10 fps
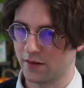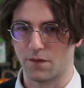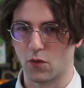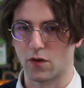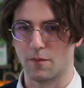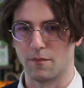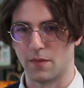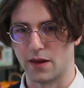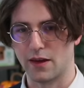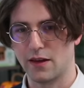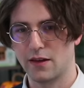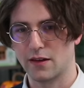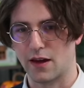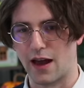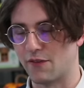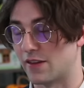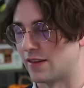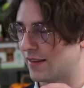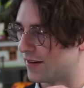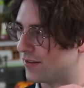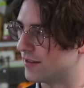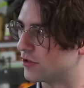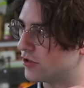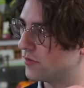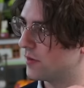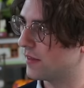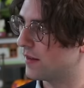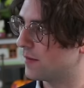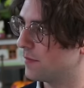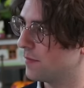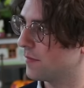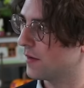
For me, I have a little issue with them